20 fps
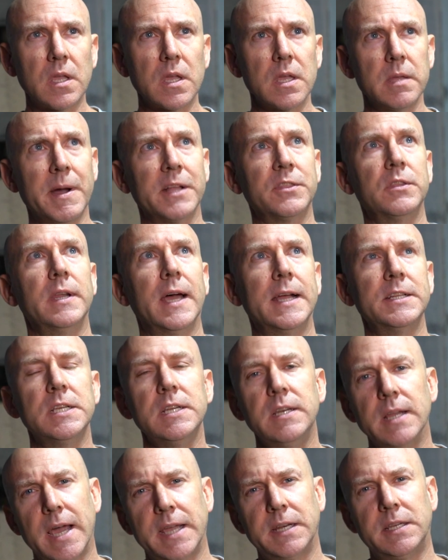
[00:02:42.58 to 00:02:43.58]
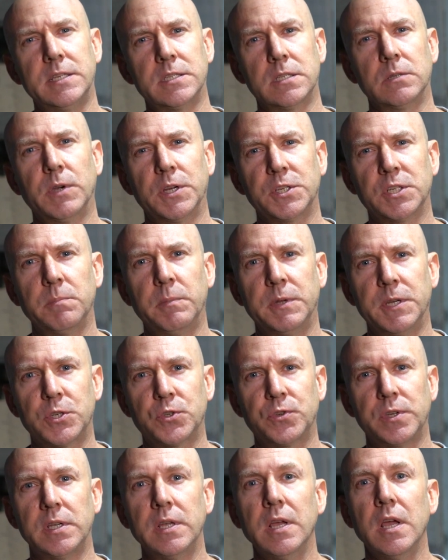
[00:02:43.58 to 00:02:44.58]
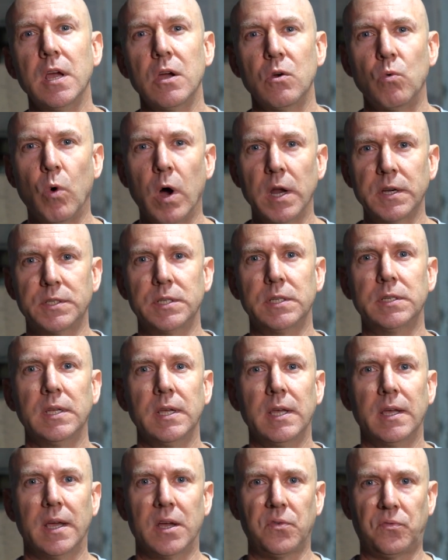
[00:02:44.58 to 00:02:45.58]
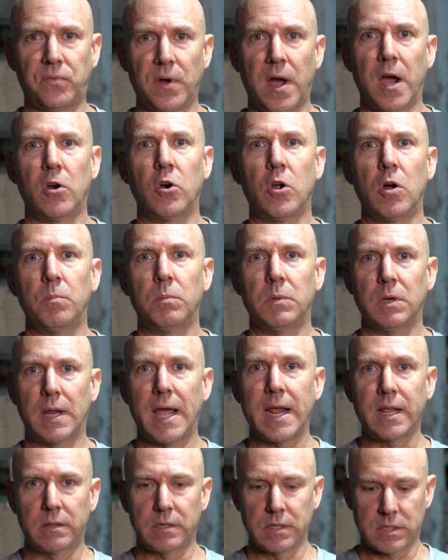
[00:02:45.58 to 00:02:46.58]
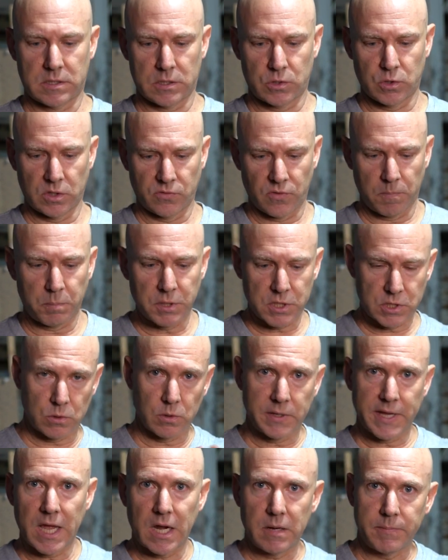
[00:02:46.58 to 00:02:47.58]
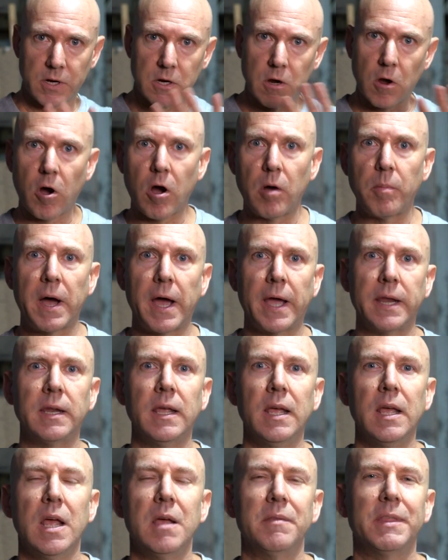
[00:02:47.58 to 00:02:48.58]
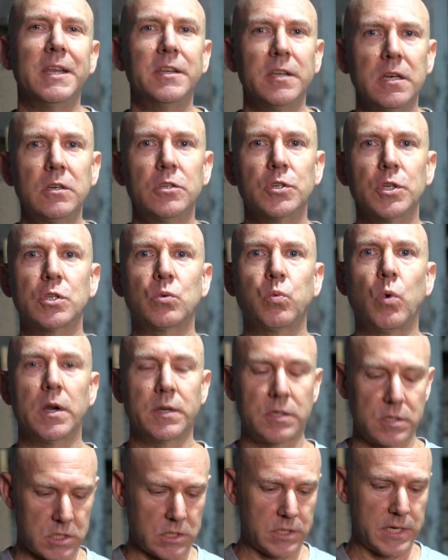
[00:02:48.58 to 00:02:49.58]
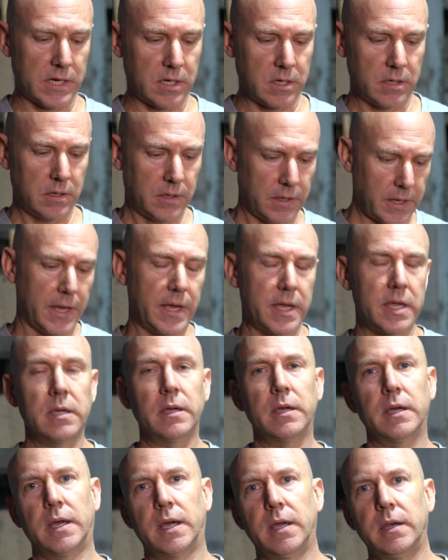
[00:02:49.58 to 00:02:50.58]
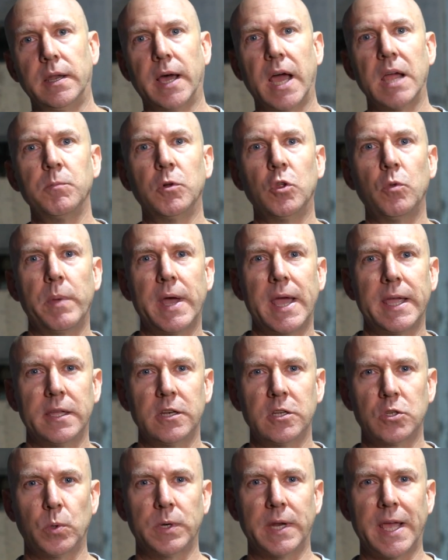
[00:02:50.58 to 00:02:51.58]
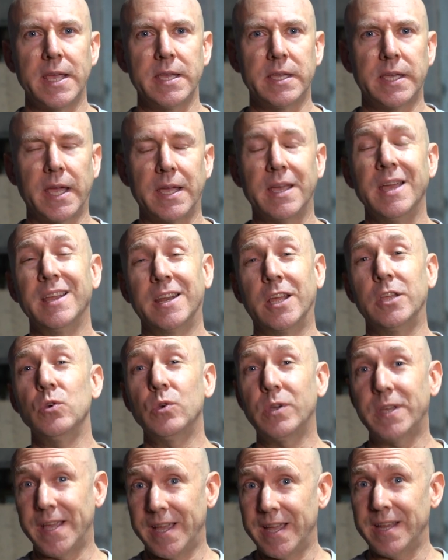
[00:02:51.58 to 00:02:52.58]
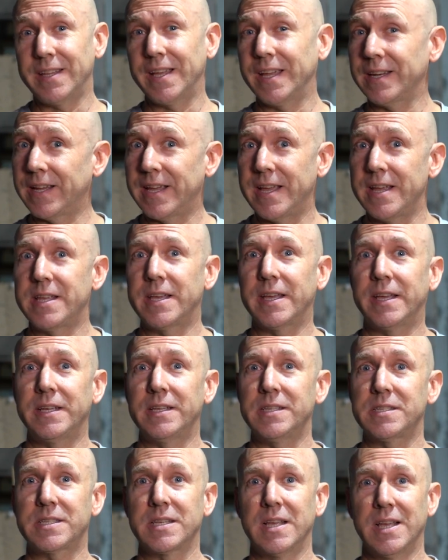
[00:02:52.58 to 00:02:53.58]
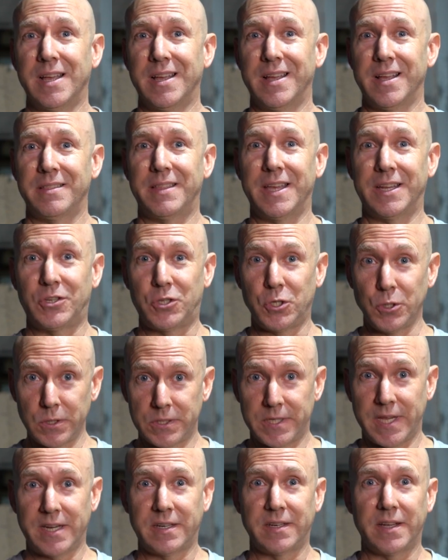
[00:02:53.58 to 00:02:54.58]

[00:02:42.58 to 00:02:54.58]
About the 1990s, the Russian ministry wanted a firearm like this, a sort of a pistol caliber carbine. They didn't just want to stick a 9mm mag into an AK. Now, you can get AKs that do take